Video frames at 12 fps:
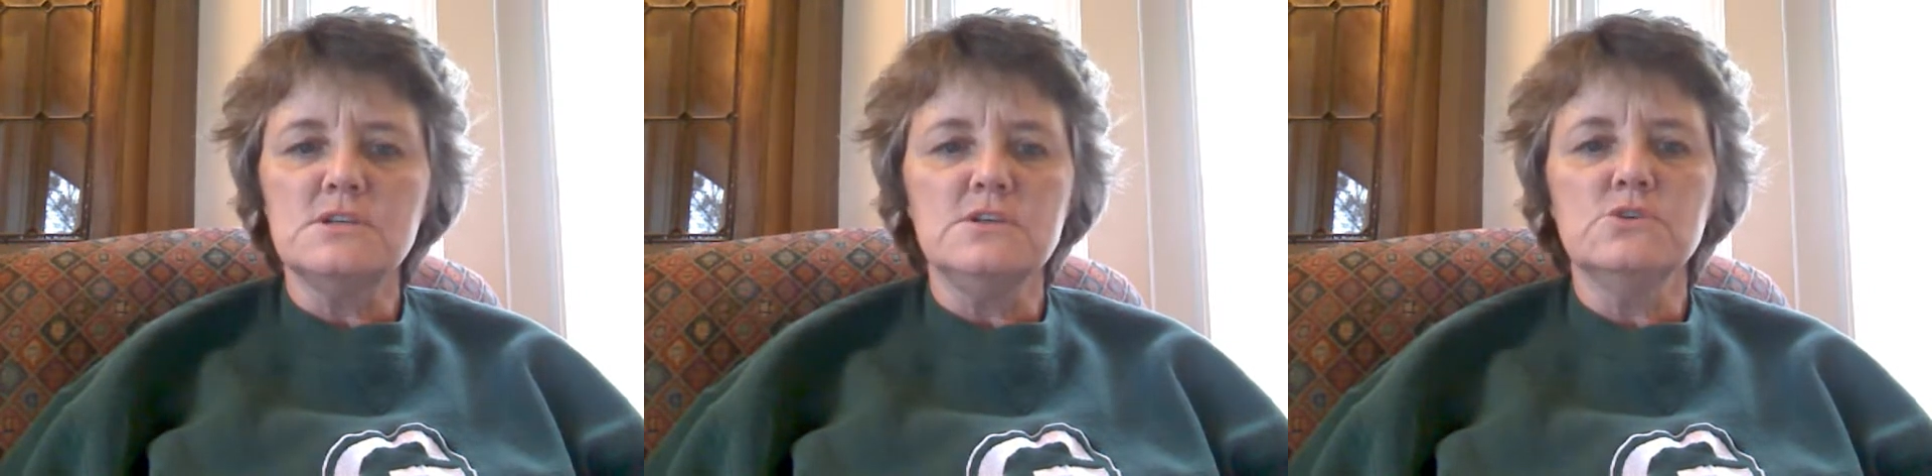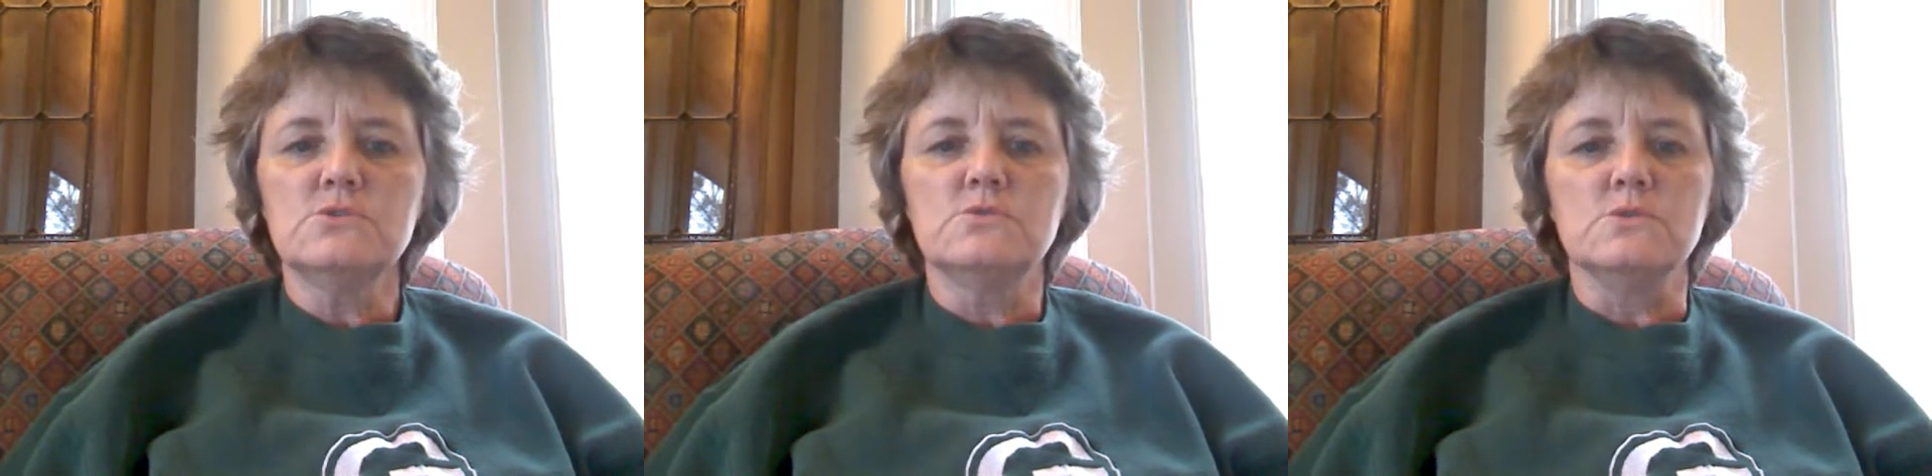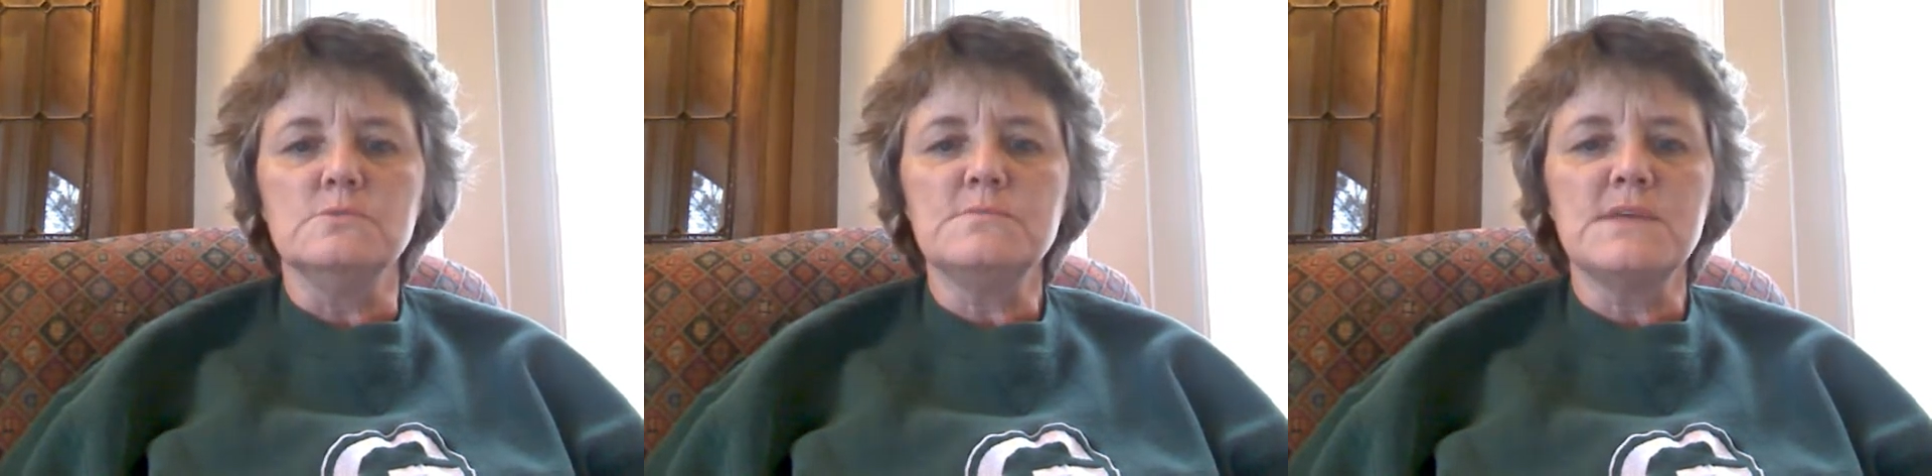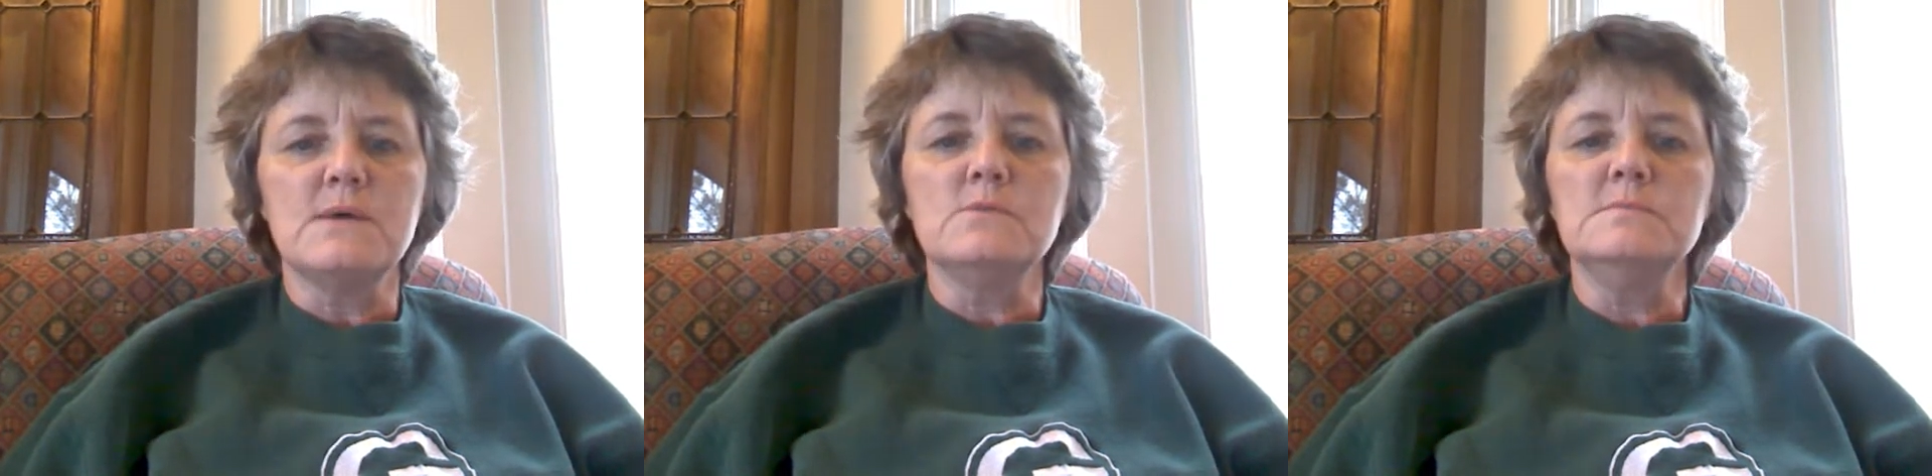in your group
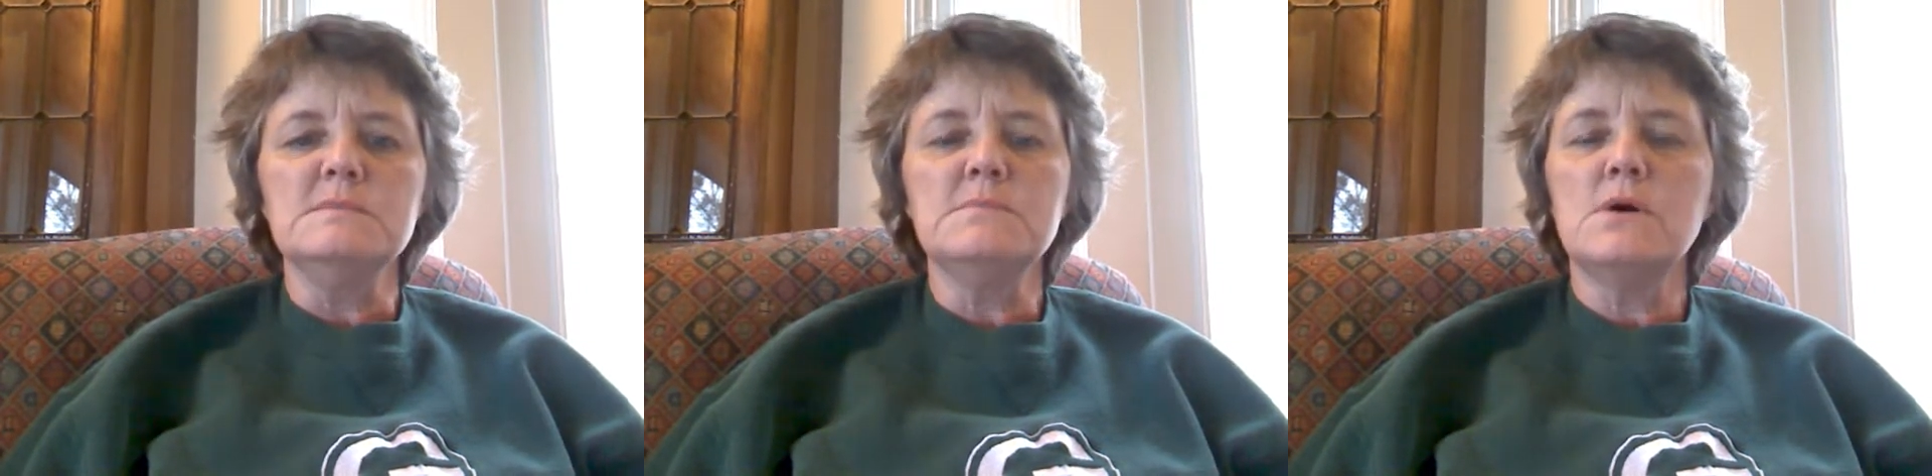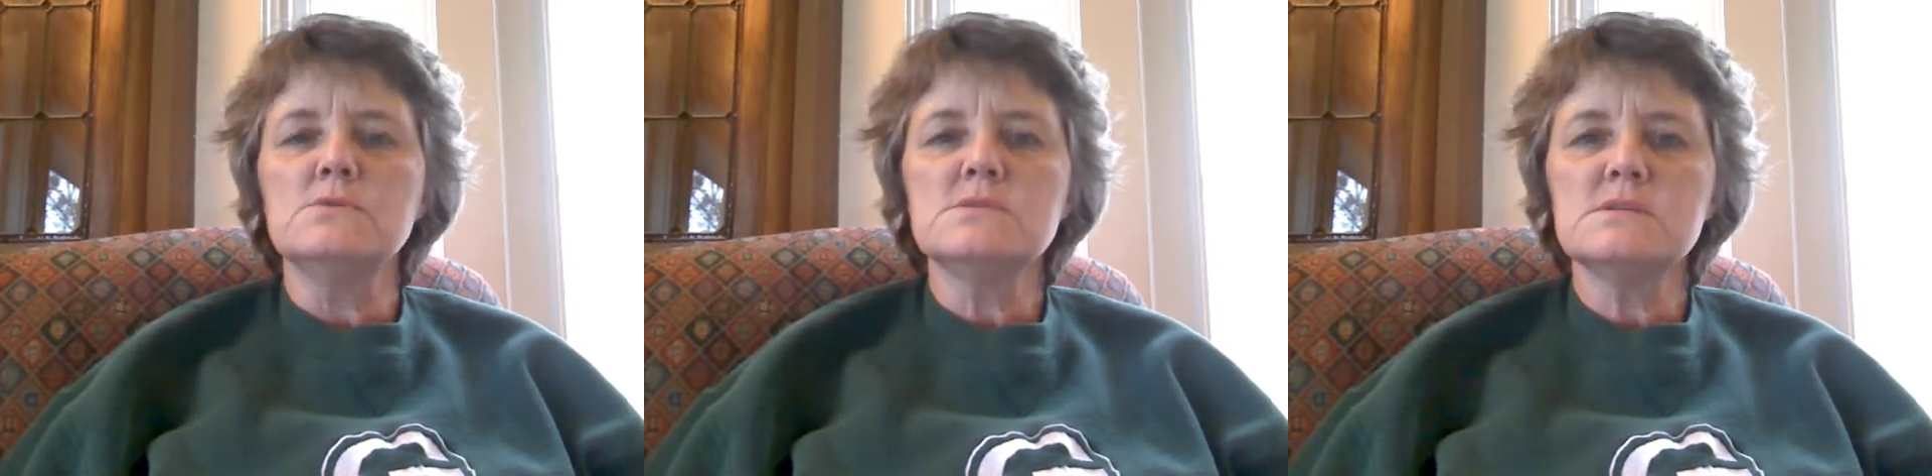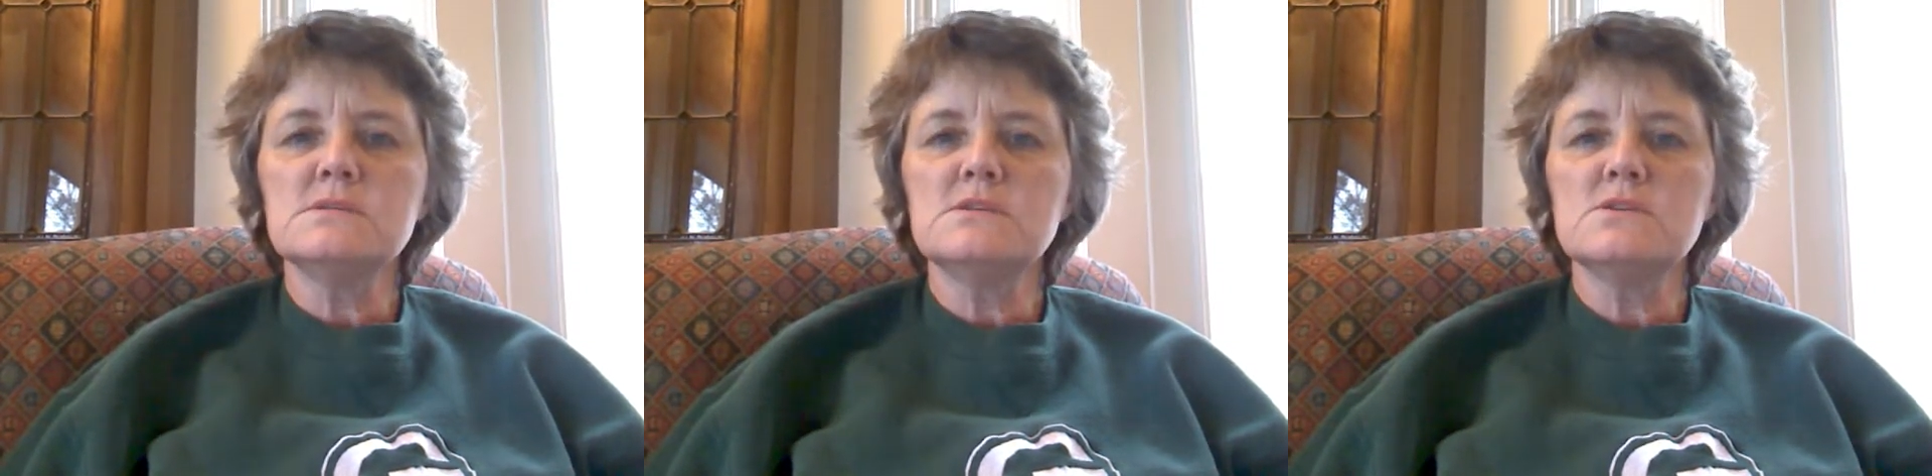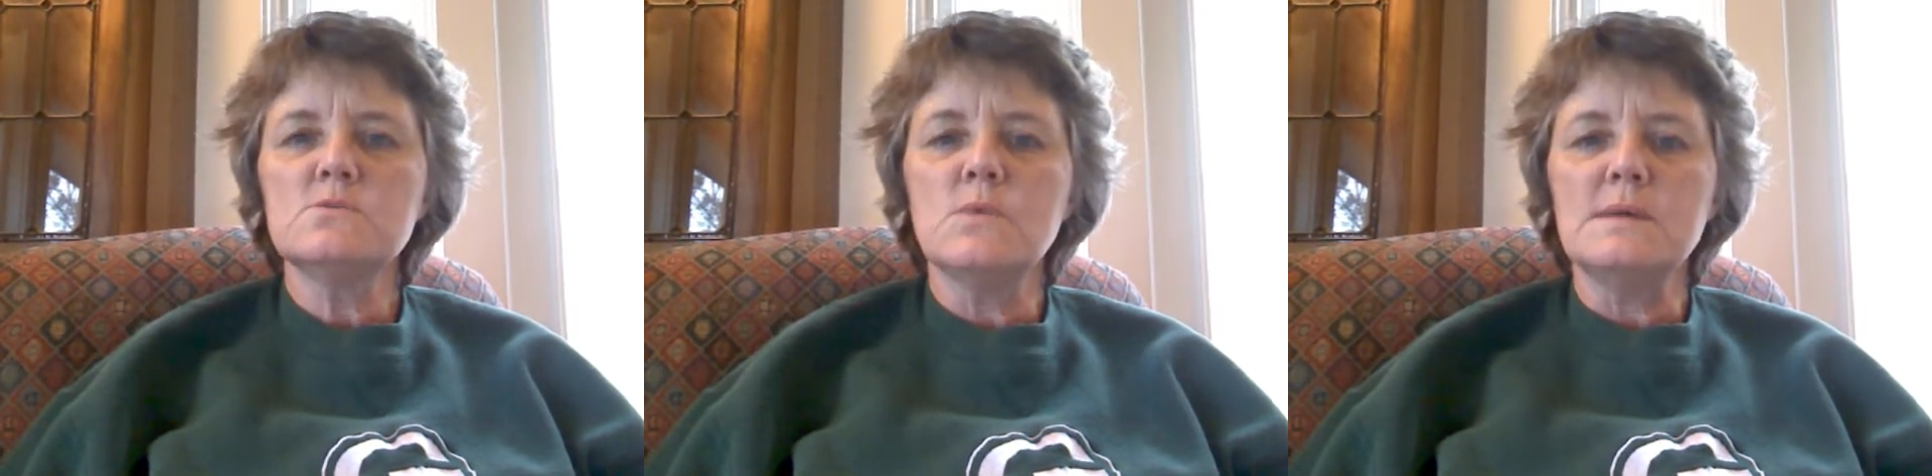that will be posted to the